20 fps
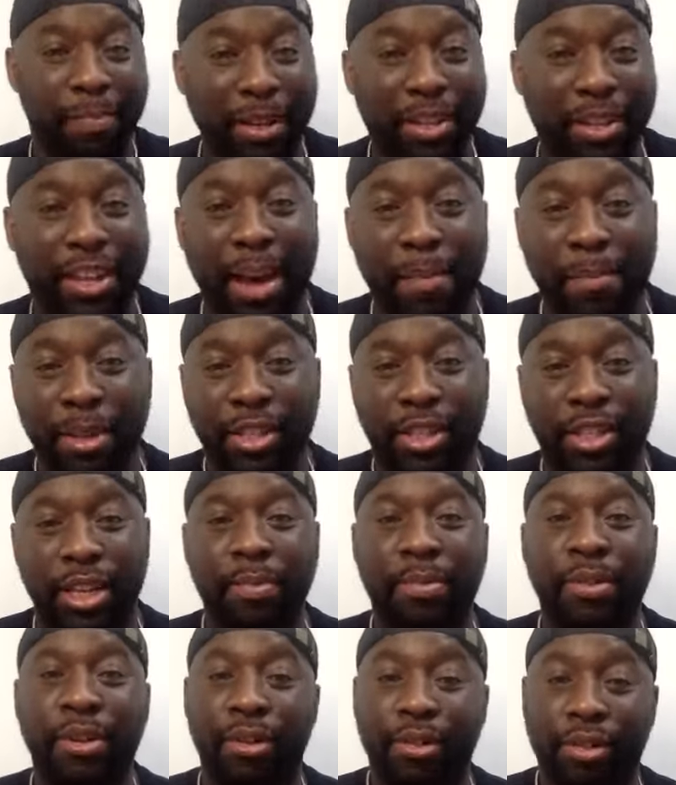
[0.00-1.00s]
B
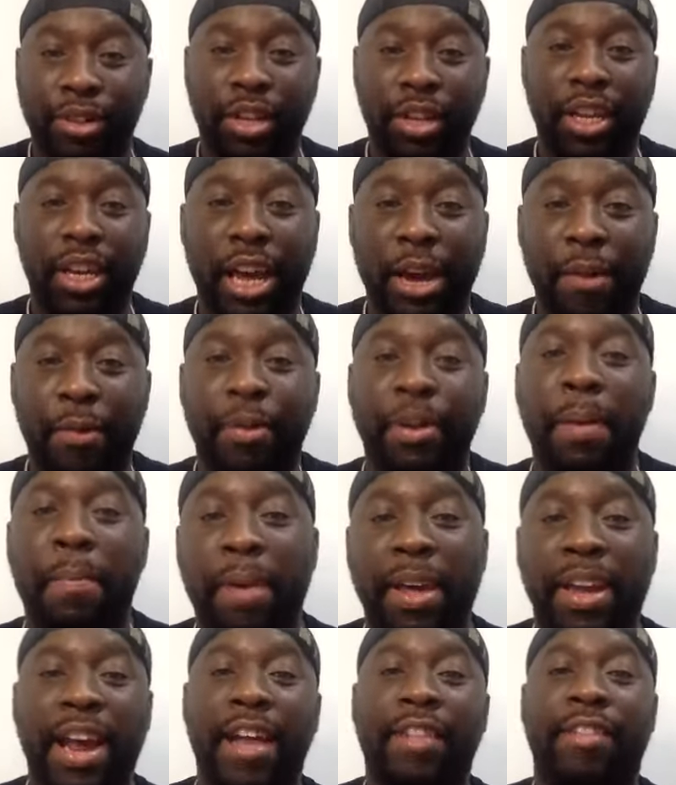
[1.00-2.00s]
championship. Usually it would have
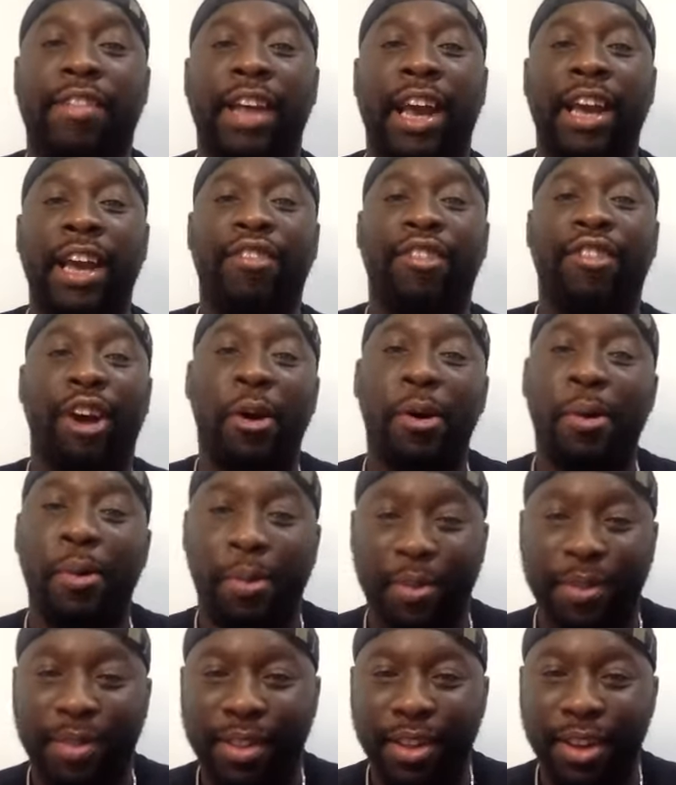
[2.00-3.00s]
been at St.
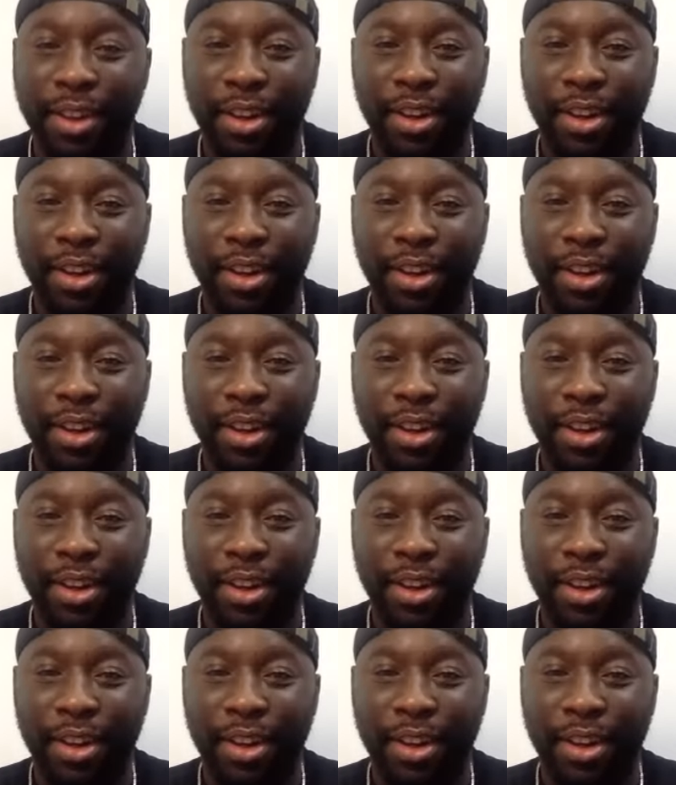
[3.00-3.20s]
Joe's.